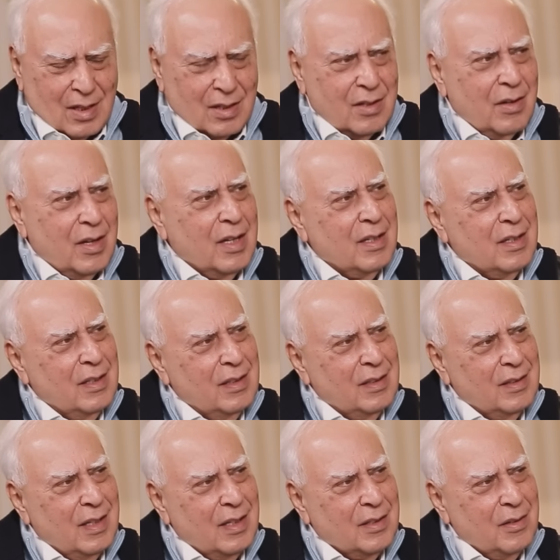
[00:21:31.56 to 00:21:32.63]
That's correct.
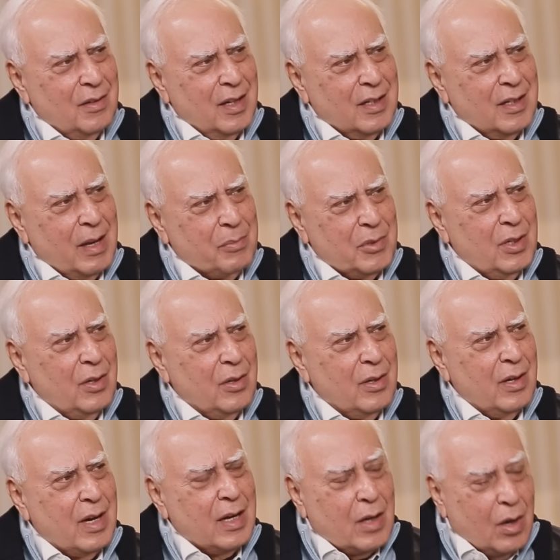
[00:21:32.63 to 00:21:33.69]
That's correct.
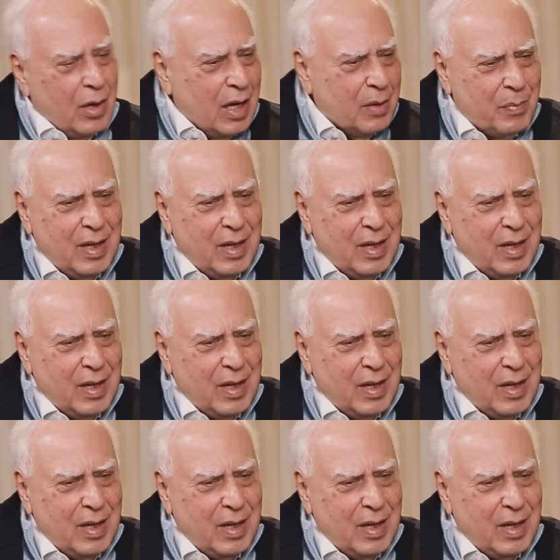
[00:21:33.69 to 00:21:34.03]
Absolutely right. Now,